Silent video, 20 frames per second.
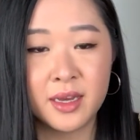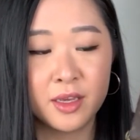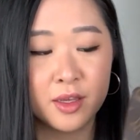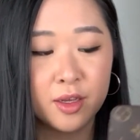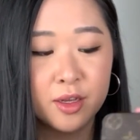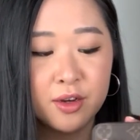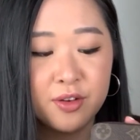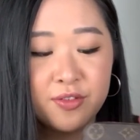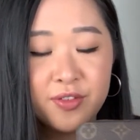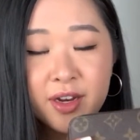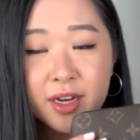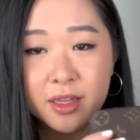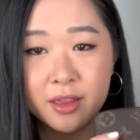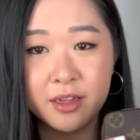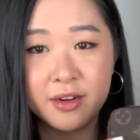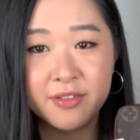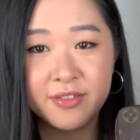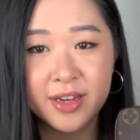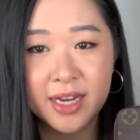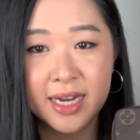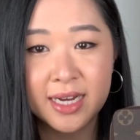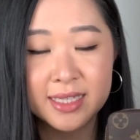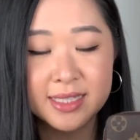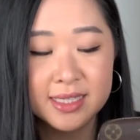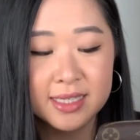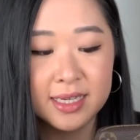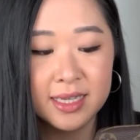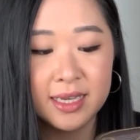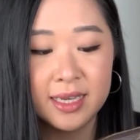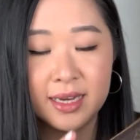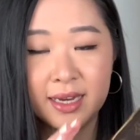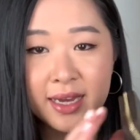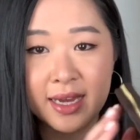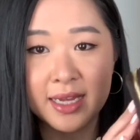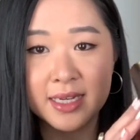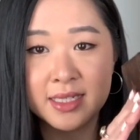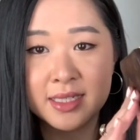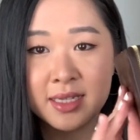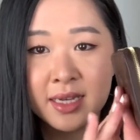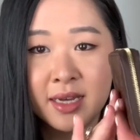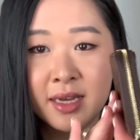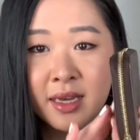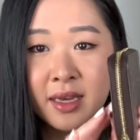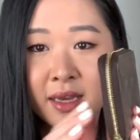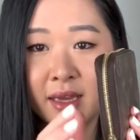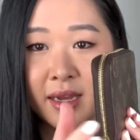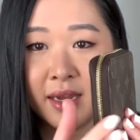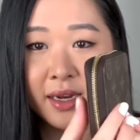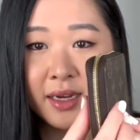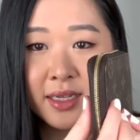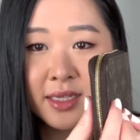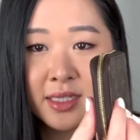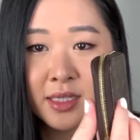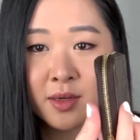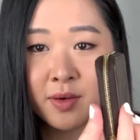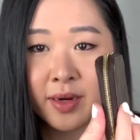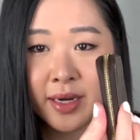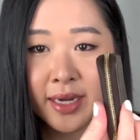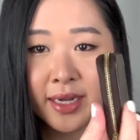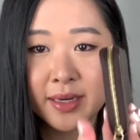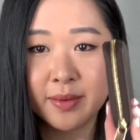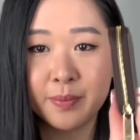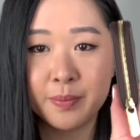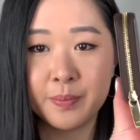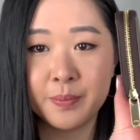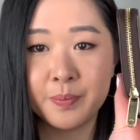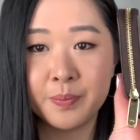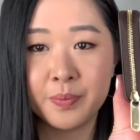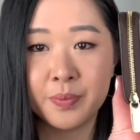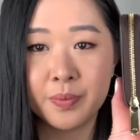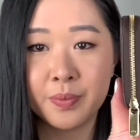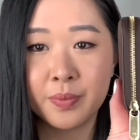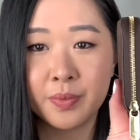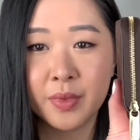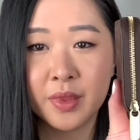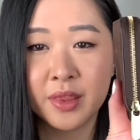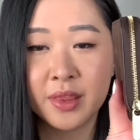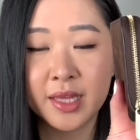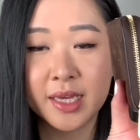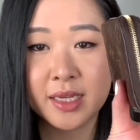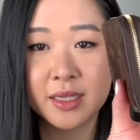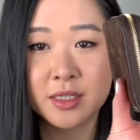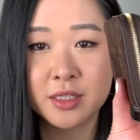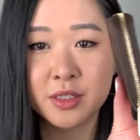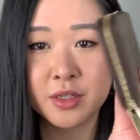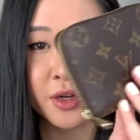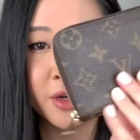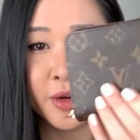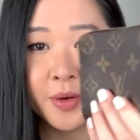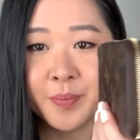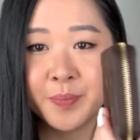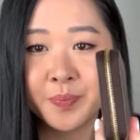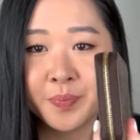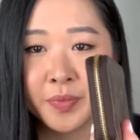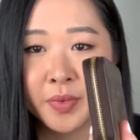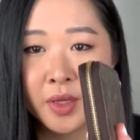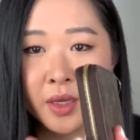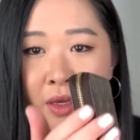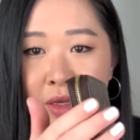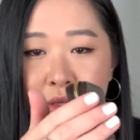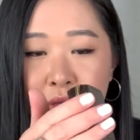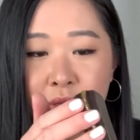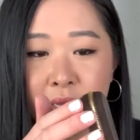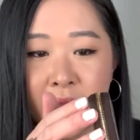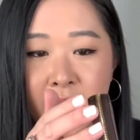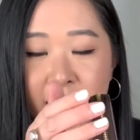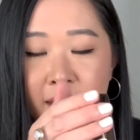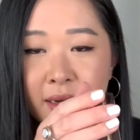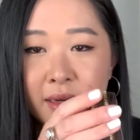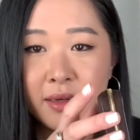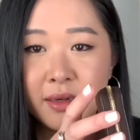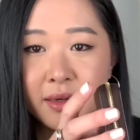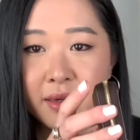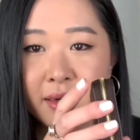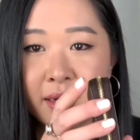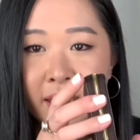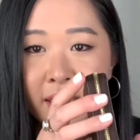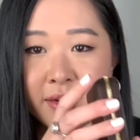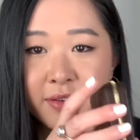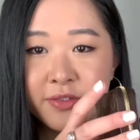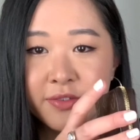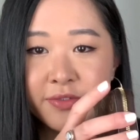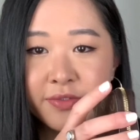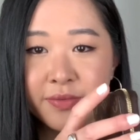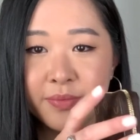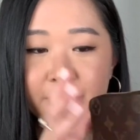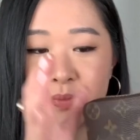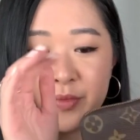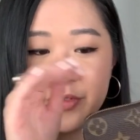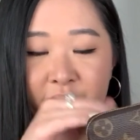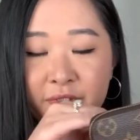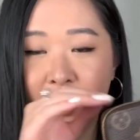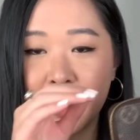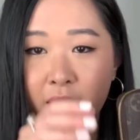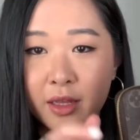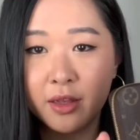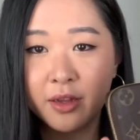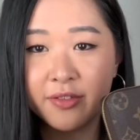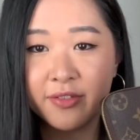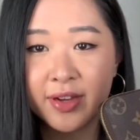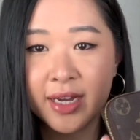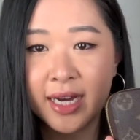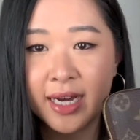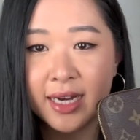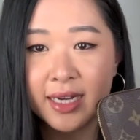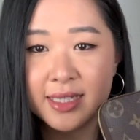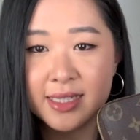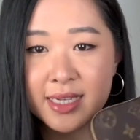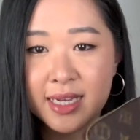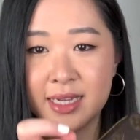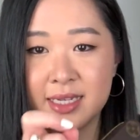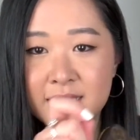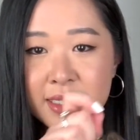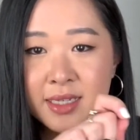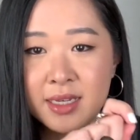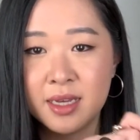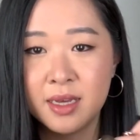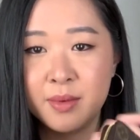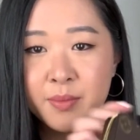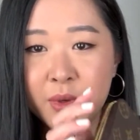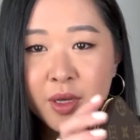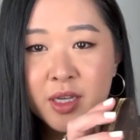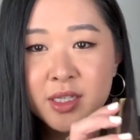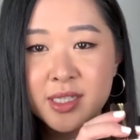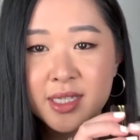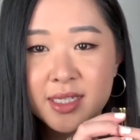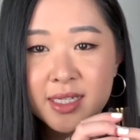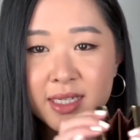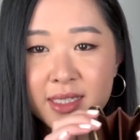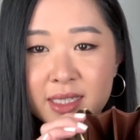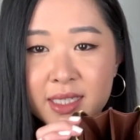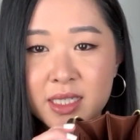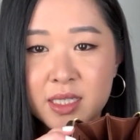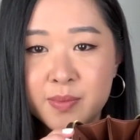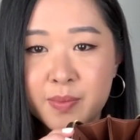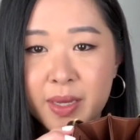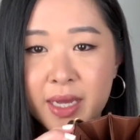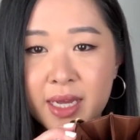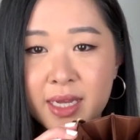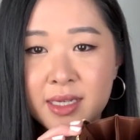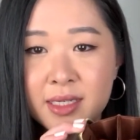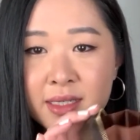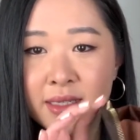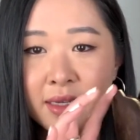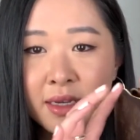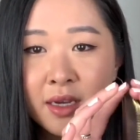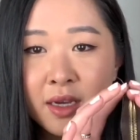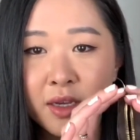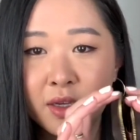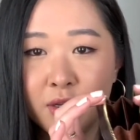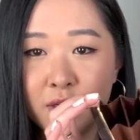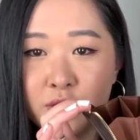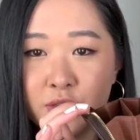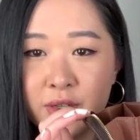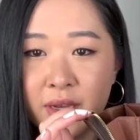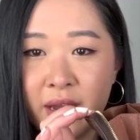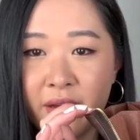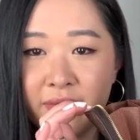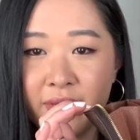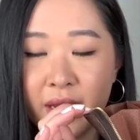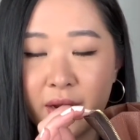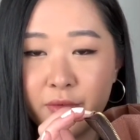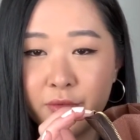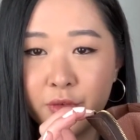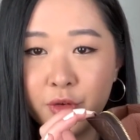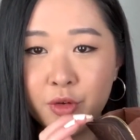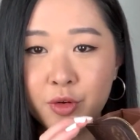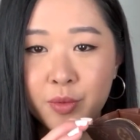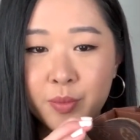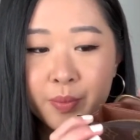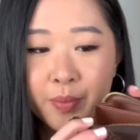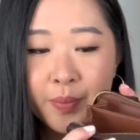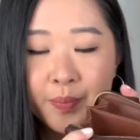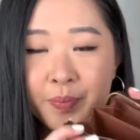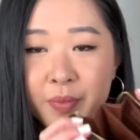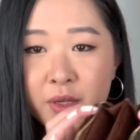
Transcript: You could fit a lot of cards in here, and it is quite thick, so you can kind of fit a lot of cards, and because it does expand, you do have that room.